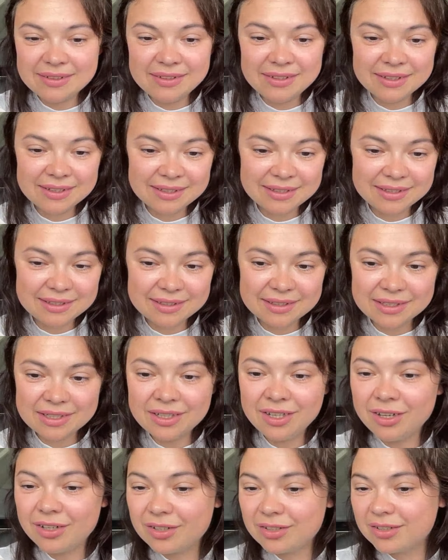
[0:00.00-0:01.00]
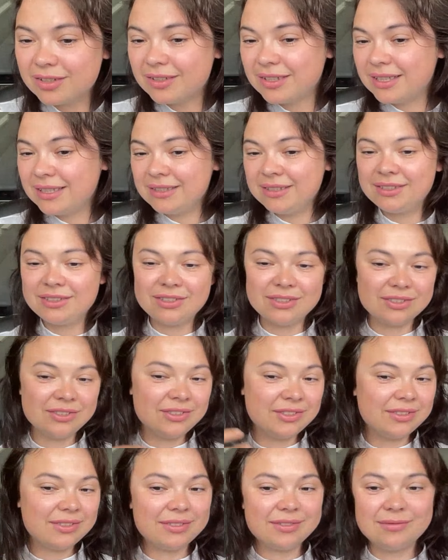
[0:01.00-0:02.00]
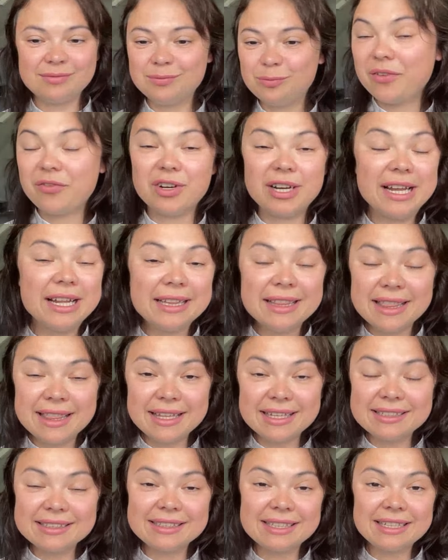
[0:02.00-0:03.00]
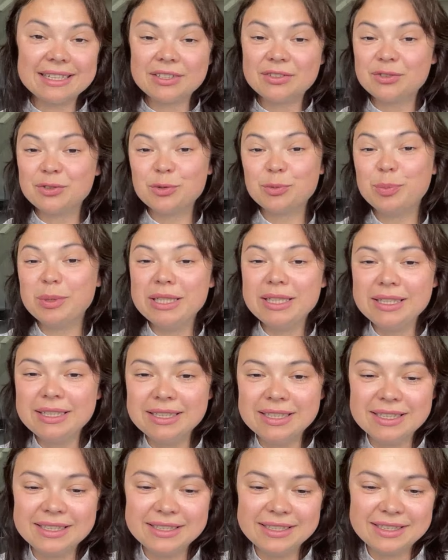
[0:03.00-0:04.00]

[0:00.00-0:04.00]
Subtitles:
the color is just whatever it thinks that it should be.